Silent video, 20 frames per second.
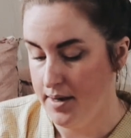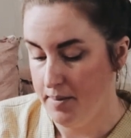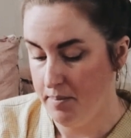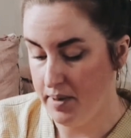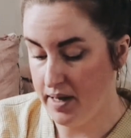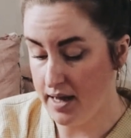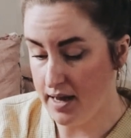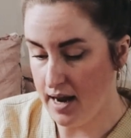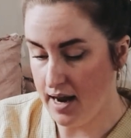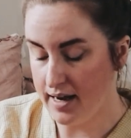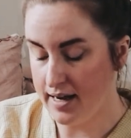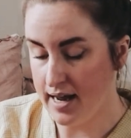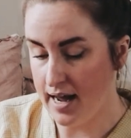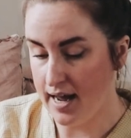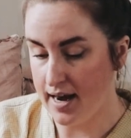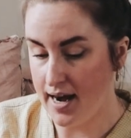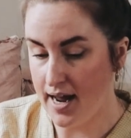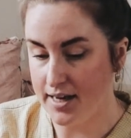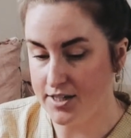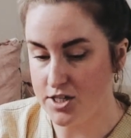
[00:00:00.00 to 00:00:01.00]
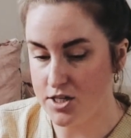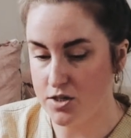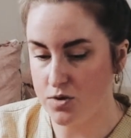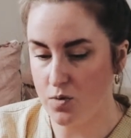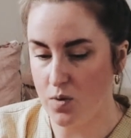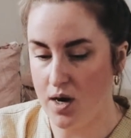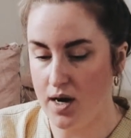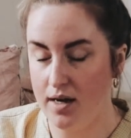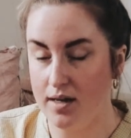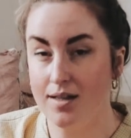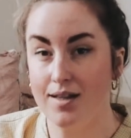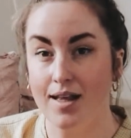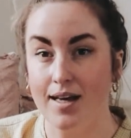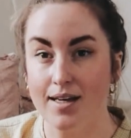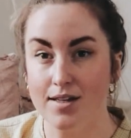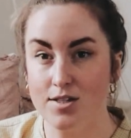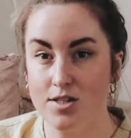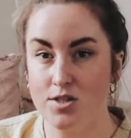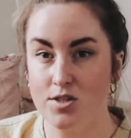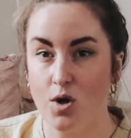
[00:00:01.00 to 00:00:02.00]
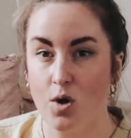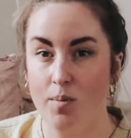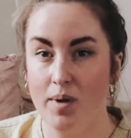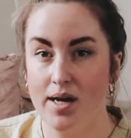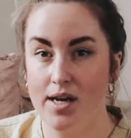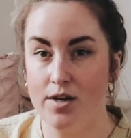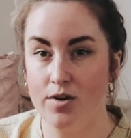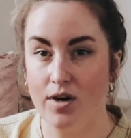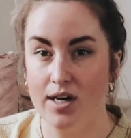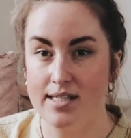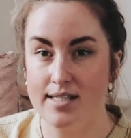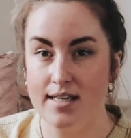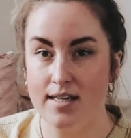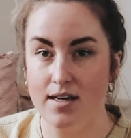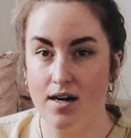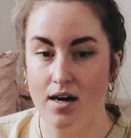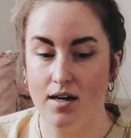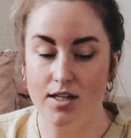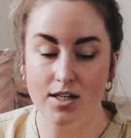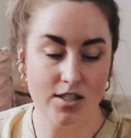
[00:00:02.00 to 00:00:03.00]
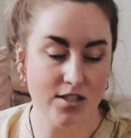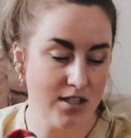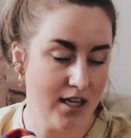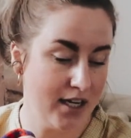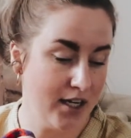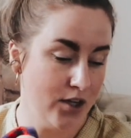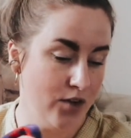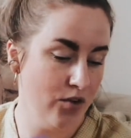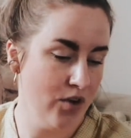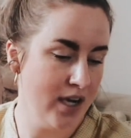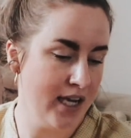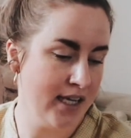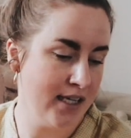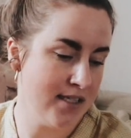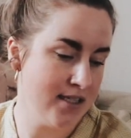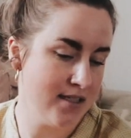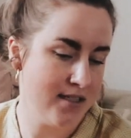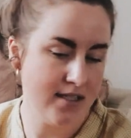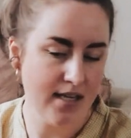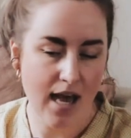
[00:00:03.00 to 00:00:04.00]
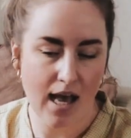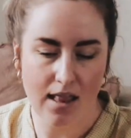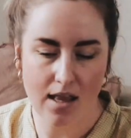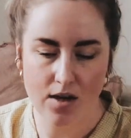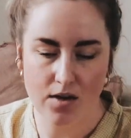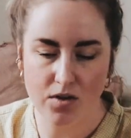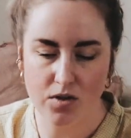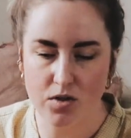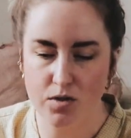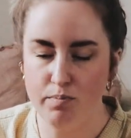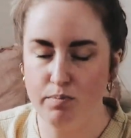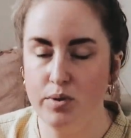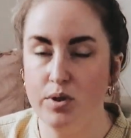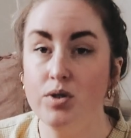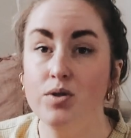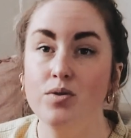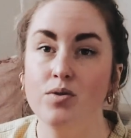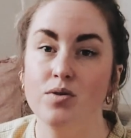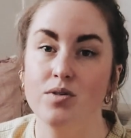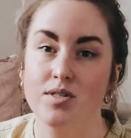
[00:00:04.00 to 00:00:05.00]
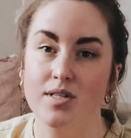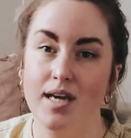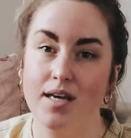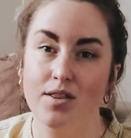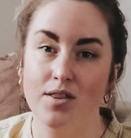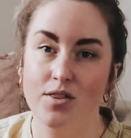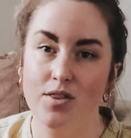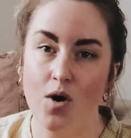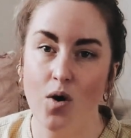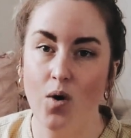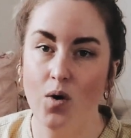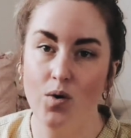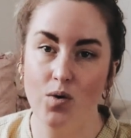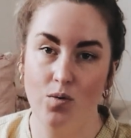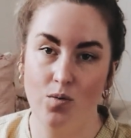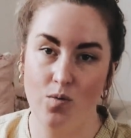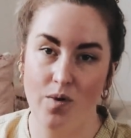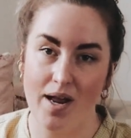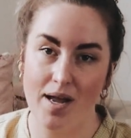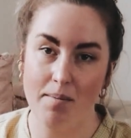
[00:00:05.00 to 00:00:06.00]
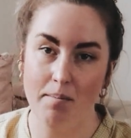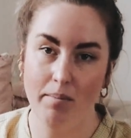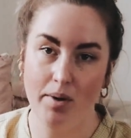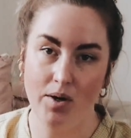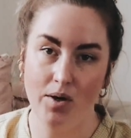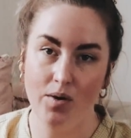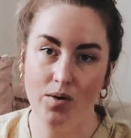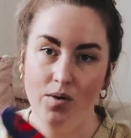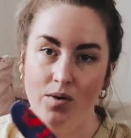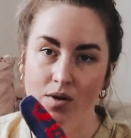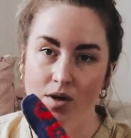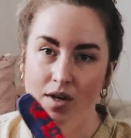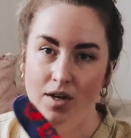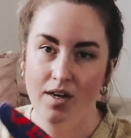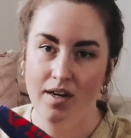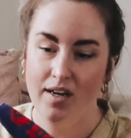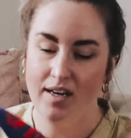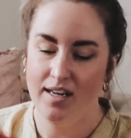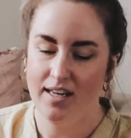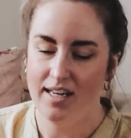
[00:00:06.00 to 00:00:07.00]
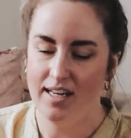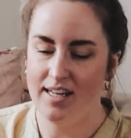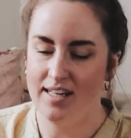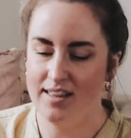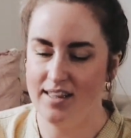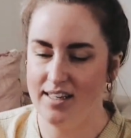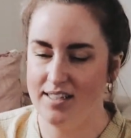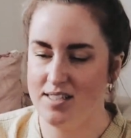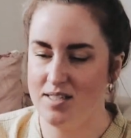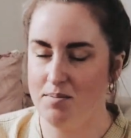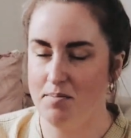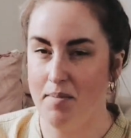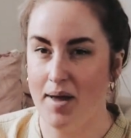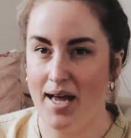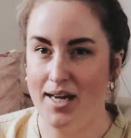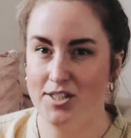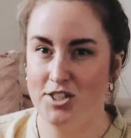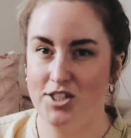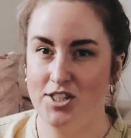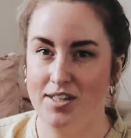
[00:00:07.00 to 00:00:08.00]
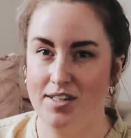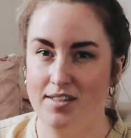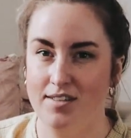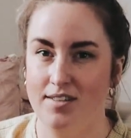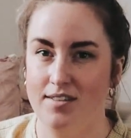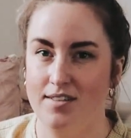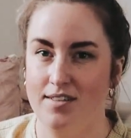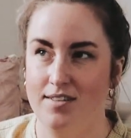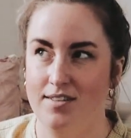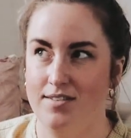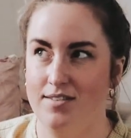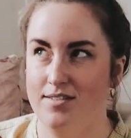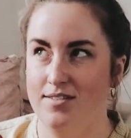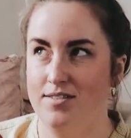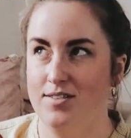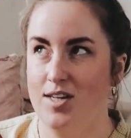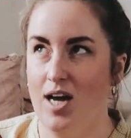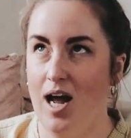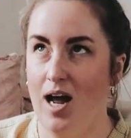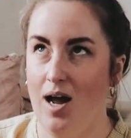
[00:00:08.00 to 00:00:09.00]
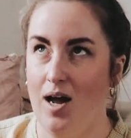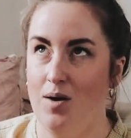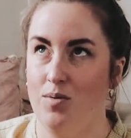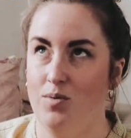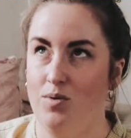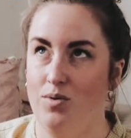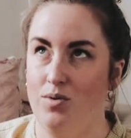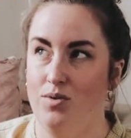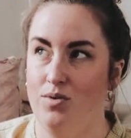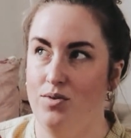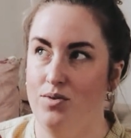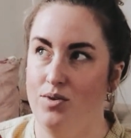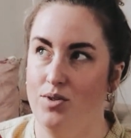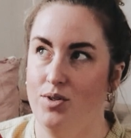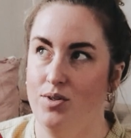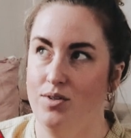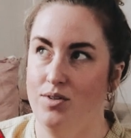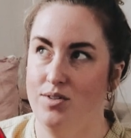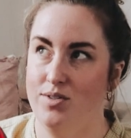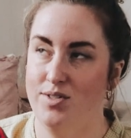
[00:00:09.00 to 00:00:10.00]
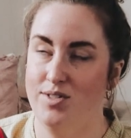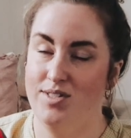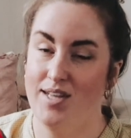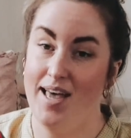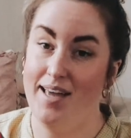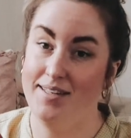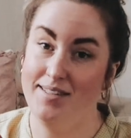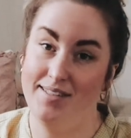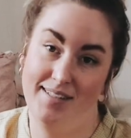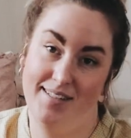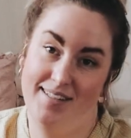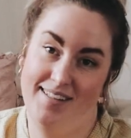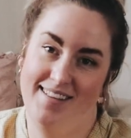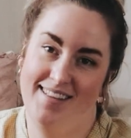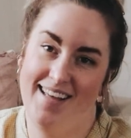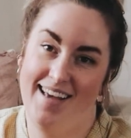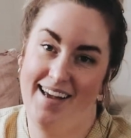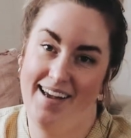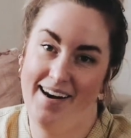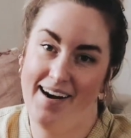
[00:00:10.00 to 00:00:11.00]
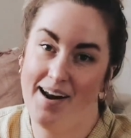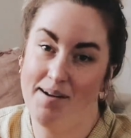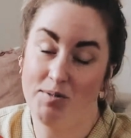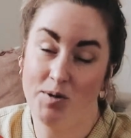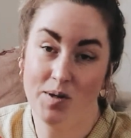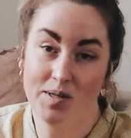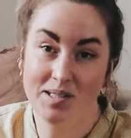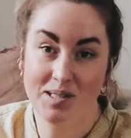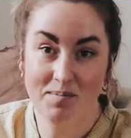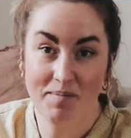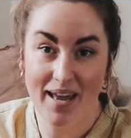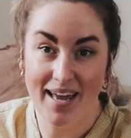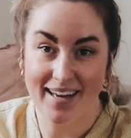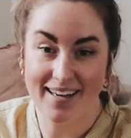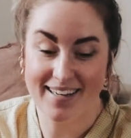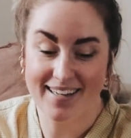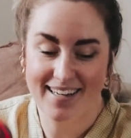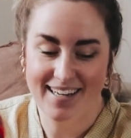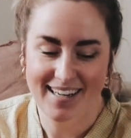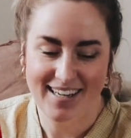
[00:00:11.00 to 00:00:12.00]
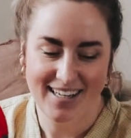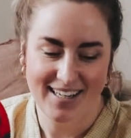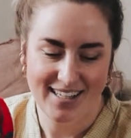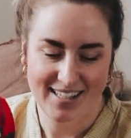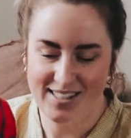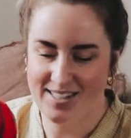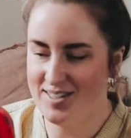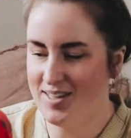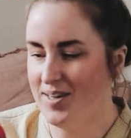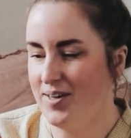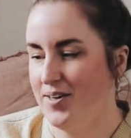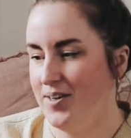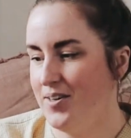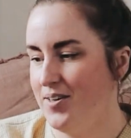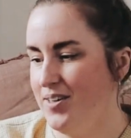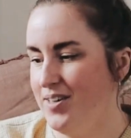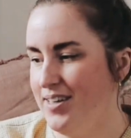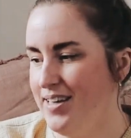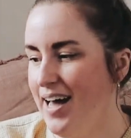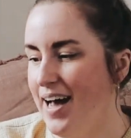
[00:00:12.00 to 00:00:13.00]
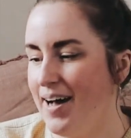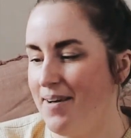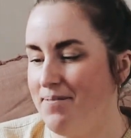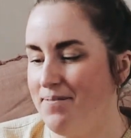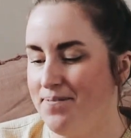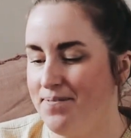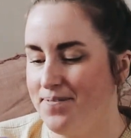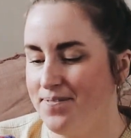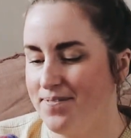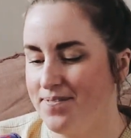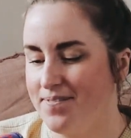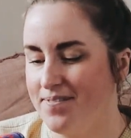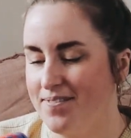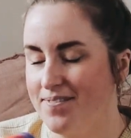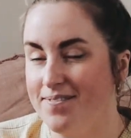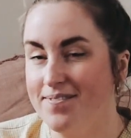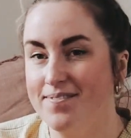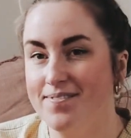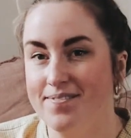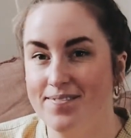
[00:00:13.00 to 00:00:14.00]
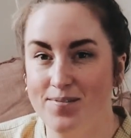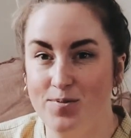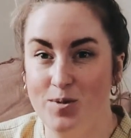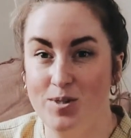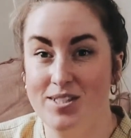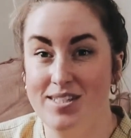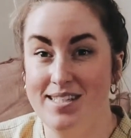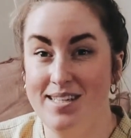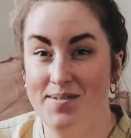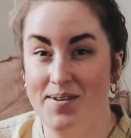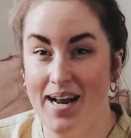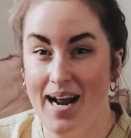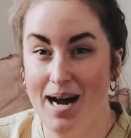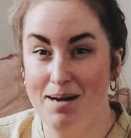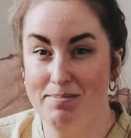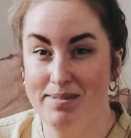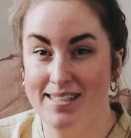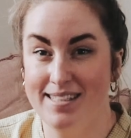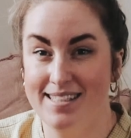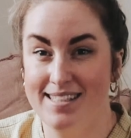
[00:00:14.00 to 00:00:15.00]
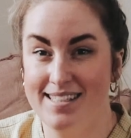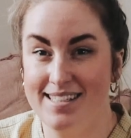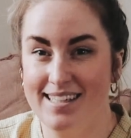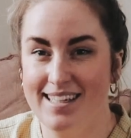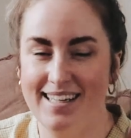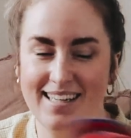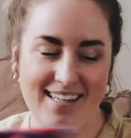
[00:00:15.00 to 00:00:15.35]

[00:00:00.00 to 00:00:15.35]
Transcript: But again, I just want like so many crazy colors, like greens, yellows, blues, like the whole rainbow in this matching towel set that I'm going to make. So yeah, we'll see what happens.